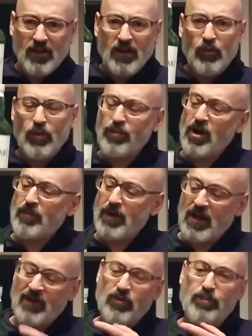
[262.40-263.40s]
One problem I
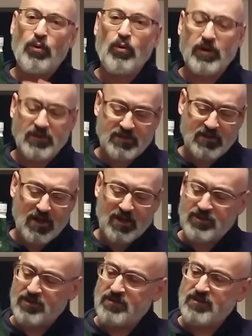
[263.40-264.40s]
have with pouring
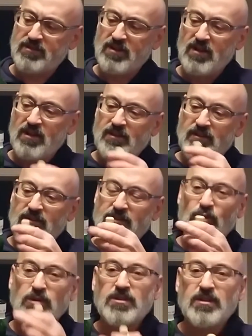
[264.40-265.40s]
scotches is you
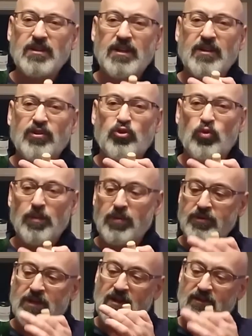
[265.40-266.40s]
always get a dribble
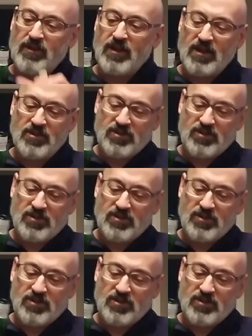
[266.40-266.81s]
down the edge.